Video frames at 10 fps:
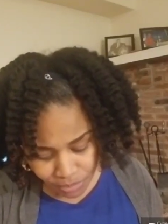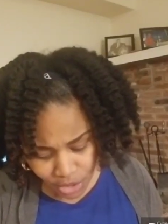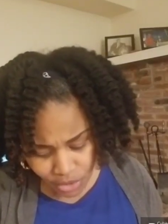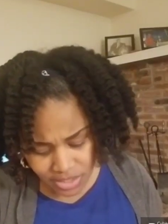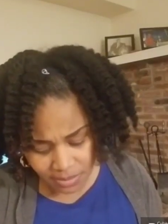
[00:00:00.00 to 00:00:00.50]

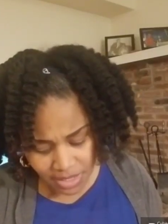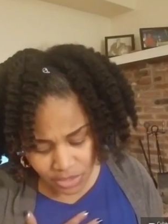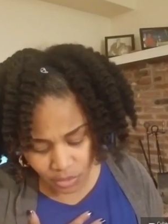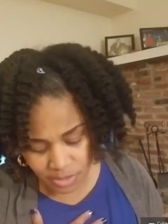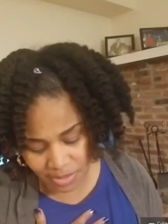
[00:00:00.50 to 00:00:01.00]
you know, to me,
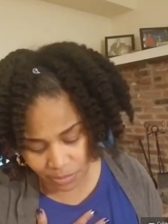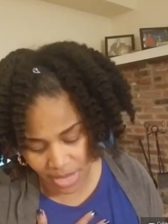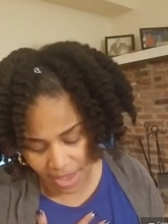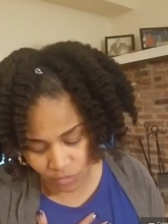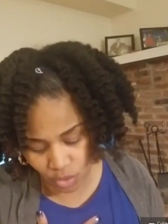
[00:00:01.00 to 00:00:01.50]
those people
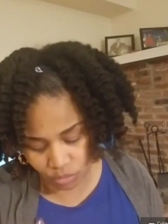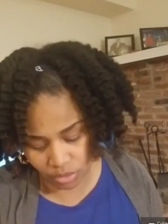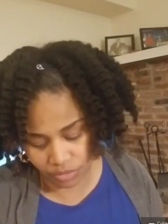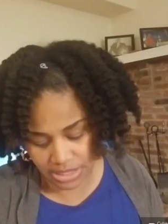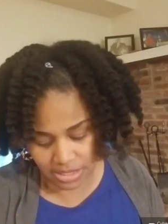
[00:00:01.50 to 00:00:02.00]
have no real
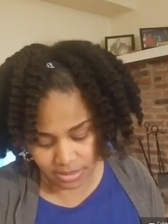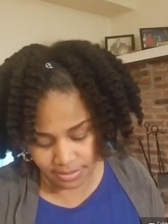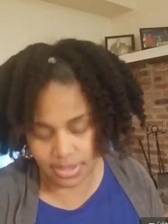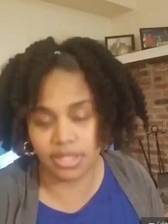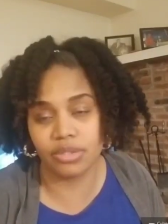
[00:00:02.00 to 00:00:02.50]
reason
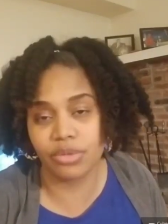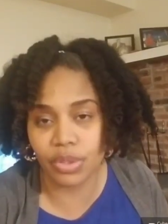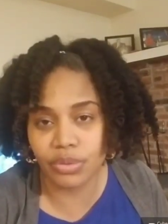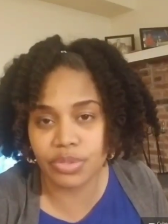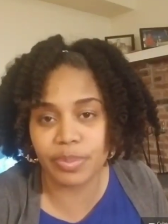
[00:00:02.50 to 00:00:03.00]
to kill
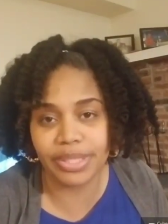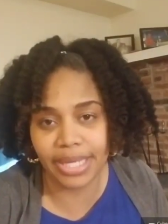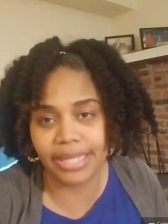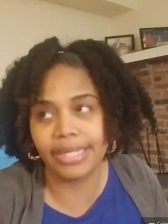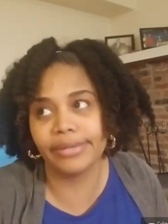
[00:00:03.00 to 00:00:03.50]
Ghost, but
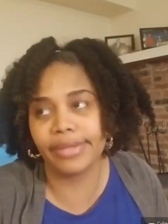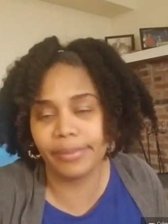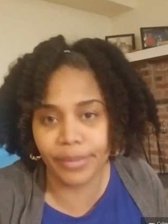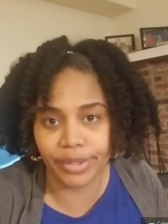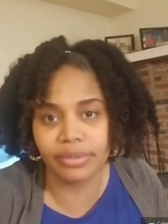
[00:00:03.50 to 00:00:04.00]
yet here they
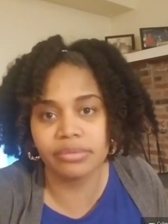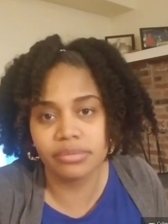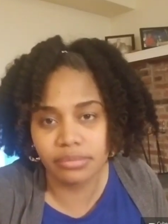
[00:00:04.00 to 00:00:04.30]
were